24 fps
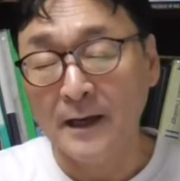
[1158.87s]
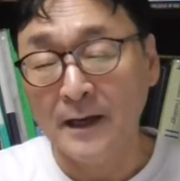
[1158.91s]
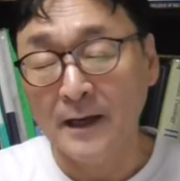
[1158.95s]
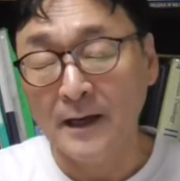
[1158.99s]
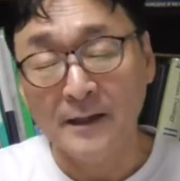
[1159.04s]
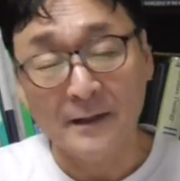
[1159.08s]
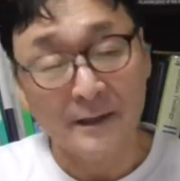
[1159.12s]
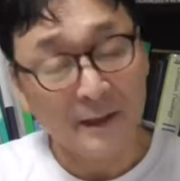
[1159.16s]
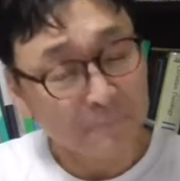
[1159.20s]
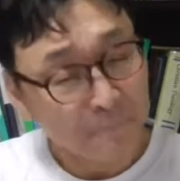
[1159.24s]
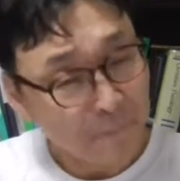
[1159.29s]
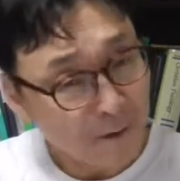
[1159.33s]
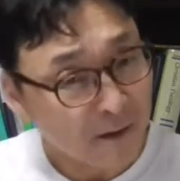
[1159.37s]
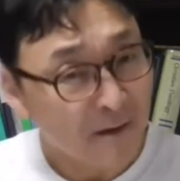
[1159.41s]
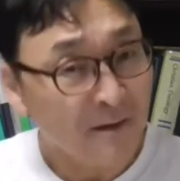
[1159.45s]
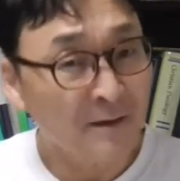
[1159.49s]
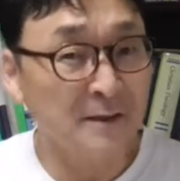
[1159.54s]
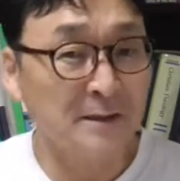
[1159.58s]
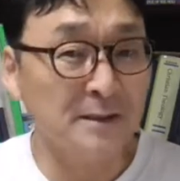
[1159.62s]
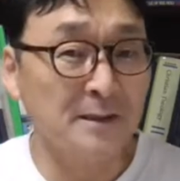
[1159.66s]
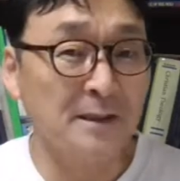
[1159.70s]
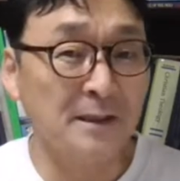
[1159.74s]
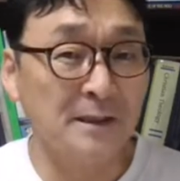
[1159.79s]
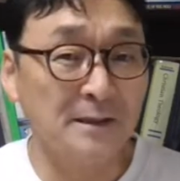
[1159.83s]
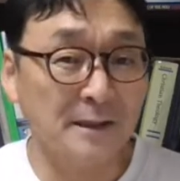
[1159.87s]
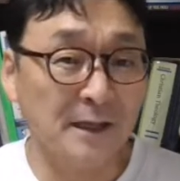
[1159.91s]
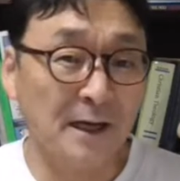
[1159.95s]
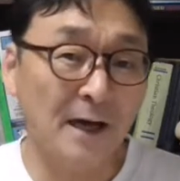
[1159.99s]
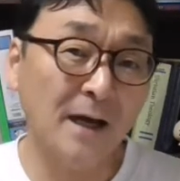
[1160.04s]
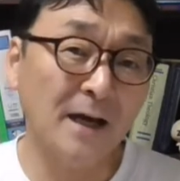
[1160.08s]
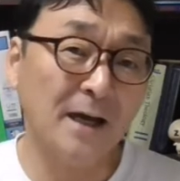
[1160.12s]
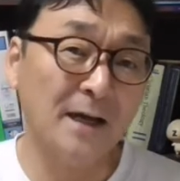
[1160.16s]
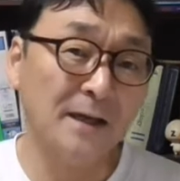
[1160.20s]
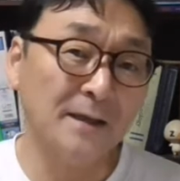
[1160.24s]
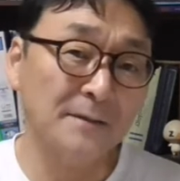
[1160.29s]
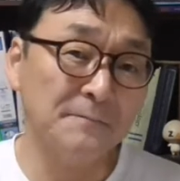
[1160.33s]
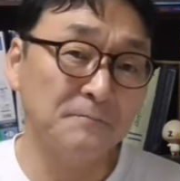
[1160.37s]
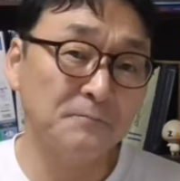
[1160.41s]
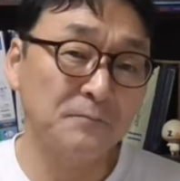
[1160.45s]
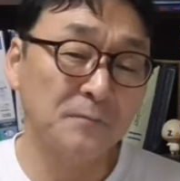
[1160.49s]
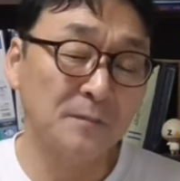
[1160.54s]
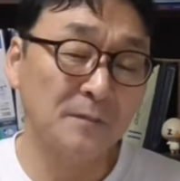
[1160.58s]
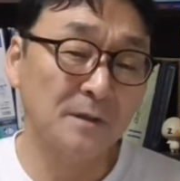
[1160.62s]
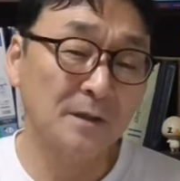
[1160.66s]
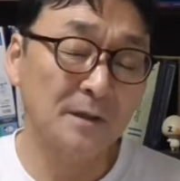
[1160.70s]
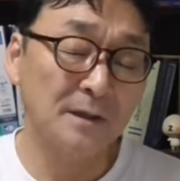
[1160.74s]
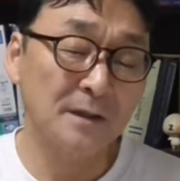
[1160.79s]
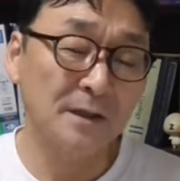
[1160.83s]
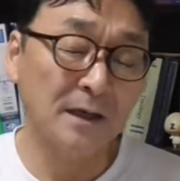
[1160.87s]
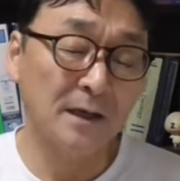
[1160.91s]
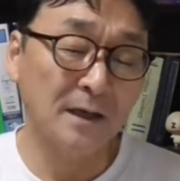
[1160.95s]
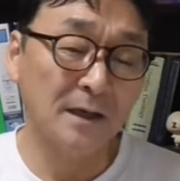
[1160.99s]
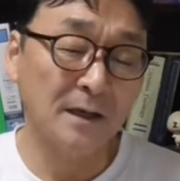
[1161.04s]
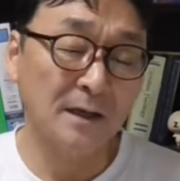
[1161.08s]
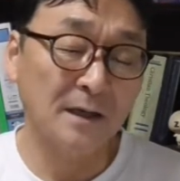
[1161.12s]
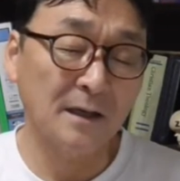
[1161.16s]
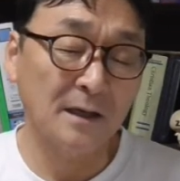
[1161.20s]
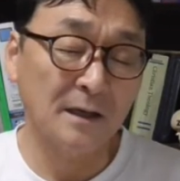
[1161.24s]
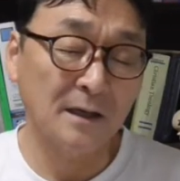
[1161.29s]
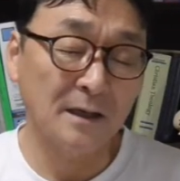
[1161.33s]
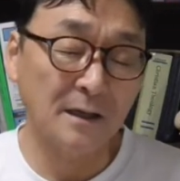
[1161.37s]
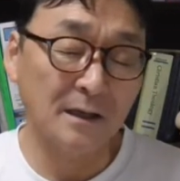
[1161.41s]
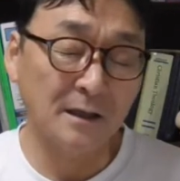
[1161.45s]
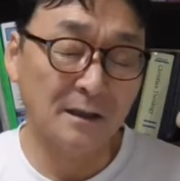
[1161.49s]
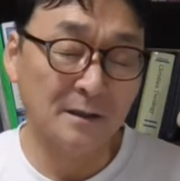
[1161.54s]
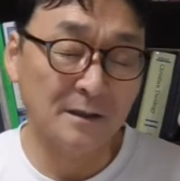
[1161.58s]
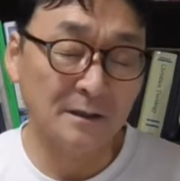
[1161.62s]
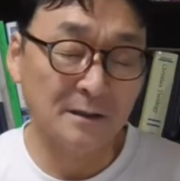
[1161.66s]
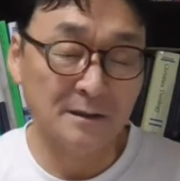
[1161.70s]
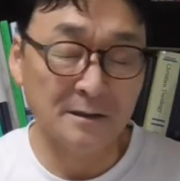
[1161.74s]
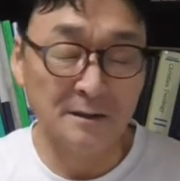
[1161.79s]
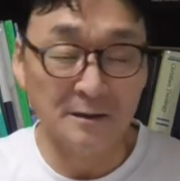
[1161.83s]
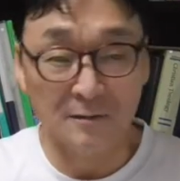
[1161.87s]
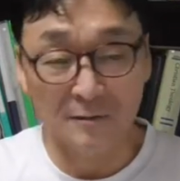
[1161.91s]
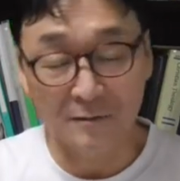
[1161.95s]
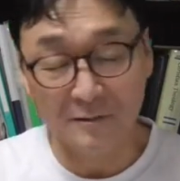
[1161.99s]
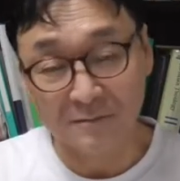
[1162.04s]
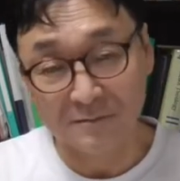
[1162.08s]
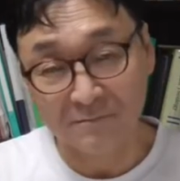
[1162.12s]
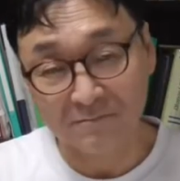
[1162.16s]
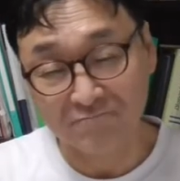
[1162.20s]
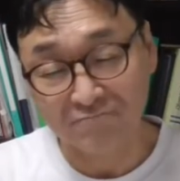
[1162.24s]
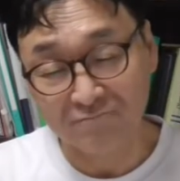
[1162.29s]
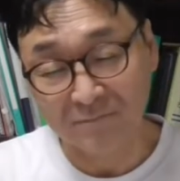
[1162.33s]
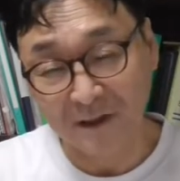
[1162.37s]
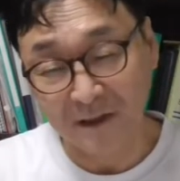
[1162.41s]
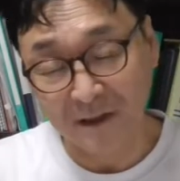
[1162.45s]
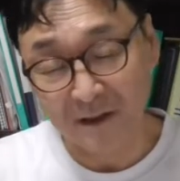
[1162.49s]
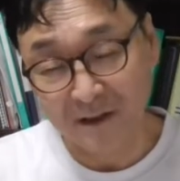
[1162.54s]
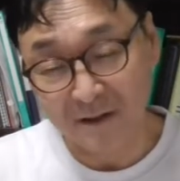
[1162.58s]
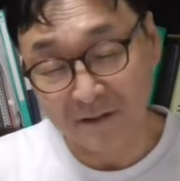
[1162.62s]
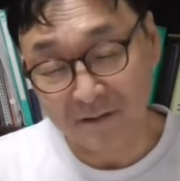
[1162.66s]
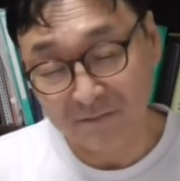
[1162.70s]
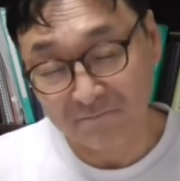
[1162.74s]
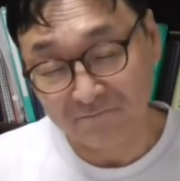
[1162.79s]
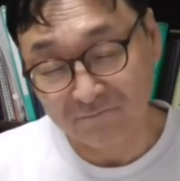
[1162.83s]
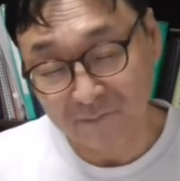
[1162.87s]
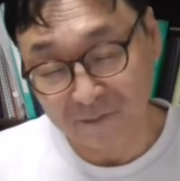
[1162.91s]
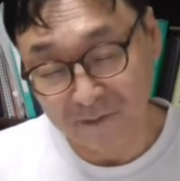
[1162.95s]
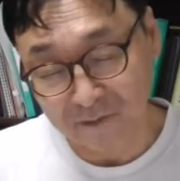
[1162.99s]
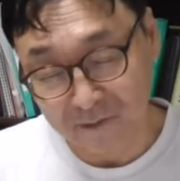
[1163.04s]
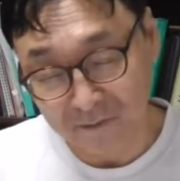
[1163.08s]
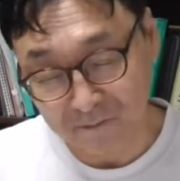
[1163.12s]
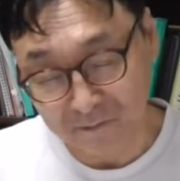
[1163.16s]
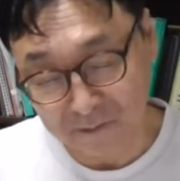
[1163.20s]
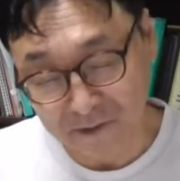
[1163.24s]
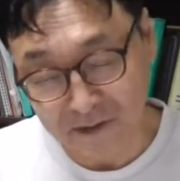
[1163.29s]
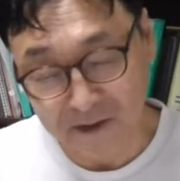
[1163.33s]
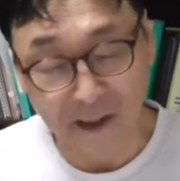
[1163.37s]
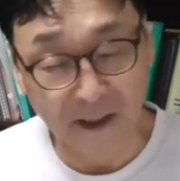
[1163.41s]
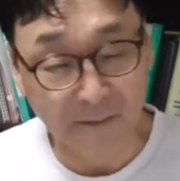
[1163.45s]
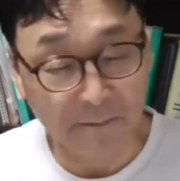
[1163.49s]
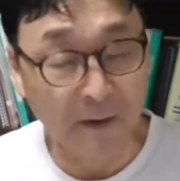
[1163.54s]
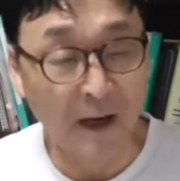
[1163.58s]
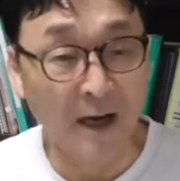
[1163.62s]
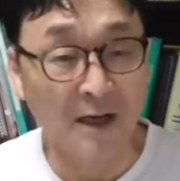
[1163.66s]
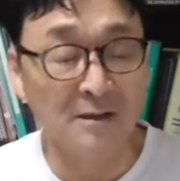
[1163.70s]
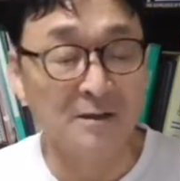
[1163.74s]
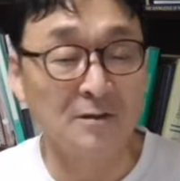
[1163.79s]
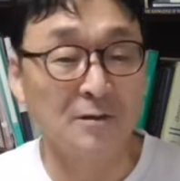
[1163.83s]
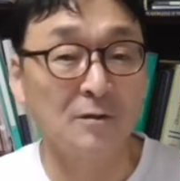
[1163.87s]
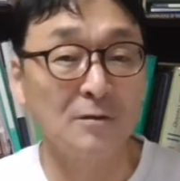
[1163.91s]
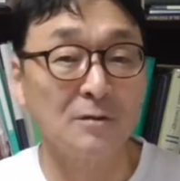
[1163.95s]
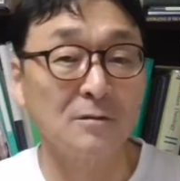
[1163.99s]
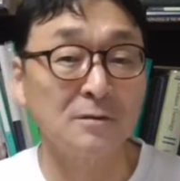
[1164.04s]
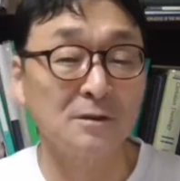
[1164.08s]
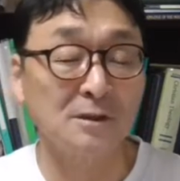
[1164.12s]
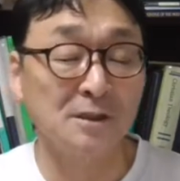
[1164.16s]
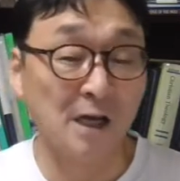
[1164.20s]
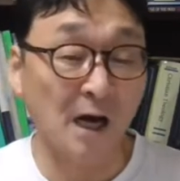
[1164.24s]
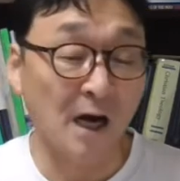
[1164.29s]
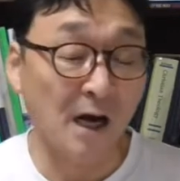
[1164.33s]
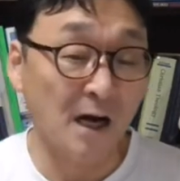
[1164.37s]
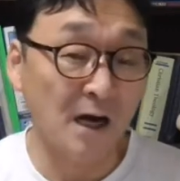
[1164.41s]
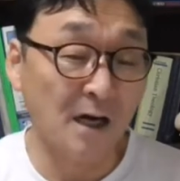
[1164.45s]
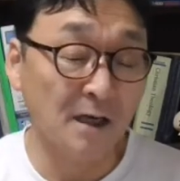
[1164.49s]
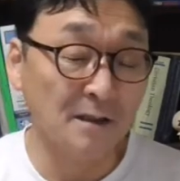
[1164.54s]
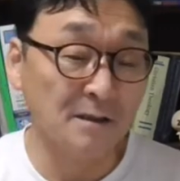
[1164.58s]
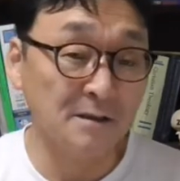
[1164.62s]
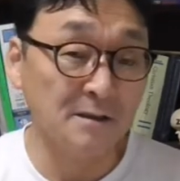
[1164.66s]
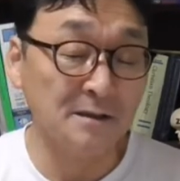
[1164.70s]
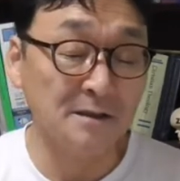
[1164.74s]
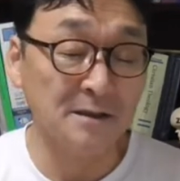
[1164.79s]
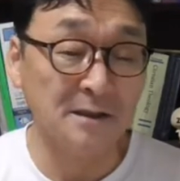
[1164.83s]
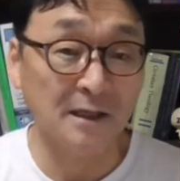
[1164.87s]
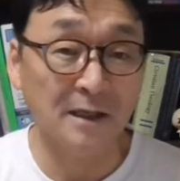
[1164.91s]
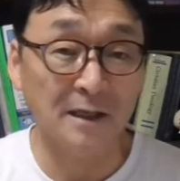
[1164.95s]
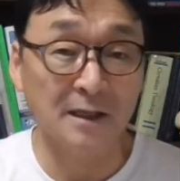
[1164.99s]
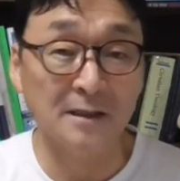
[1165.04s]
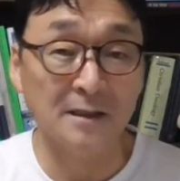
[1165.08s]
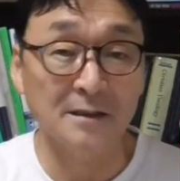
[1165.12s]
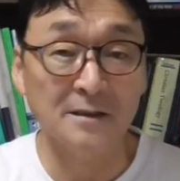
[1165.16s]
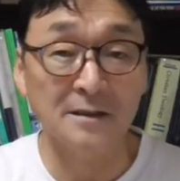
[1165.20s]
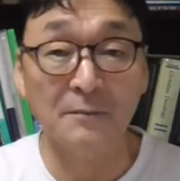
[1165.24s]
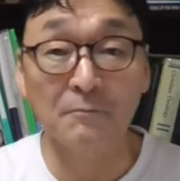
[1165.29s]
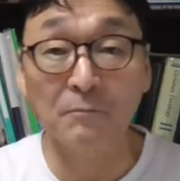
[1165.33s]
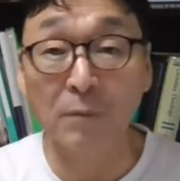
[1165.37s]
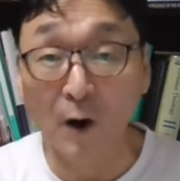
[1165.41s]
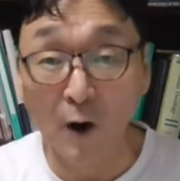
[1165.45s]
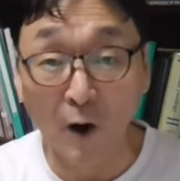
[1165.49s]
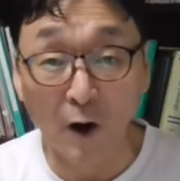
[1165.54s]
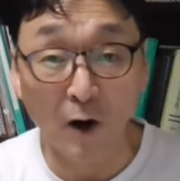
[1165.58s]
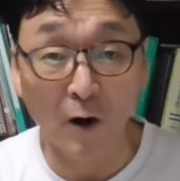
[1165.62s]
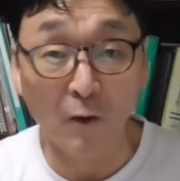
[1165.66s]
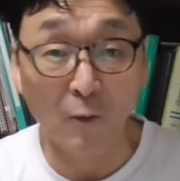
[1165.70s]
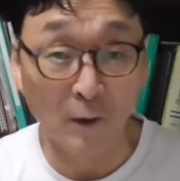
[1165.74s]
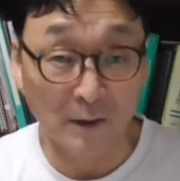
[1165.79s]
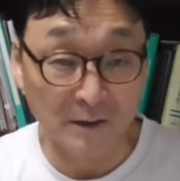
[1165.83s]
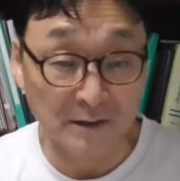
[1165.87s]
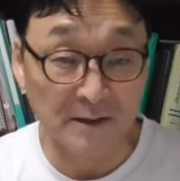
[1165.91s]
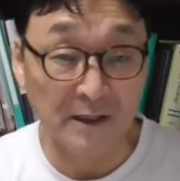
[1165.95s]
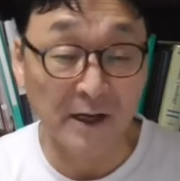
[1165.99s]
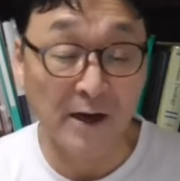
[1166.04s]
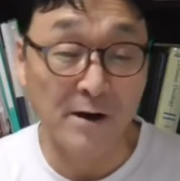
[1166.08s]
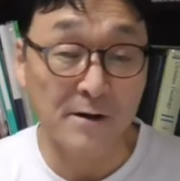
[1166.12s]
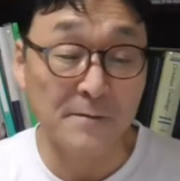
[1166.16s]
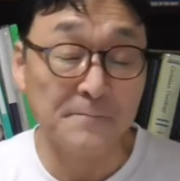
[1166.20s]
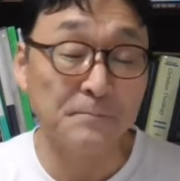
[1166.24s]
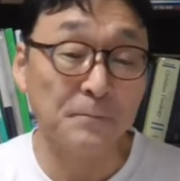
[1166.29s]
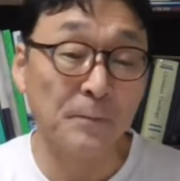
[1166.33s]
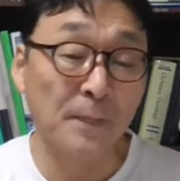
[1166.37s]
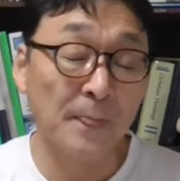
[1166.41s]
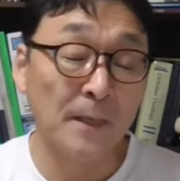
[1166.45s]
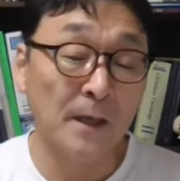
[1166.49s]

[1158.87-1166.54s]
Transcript: And apparently, the time that uh, you know uh, you know the apostle John and Paul was there.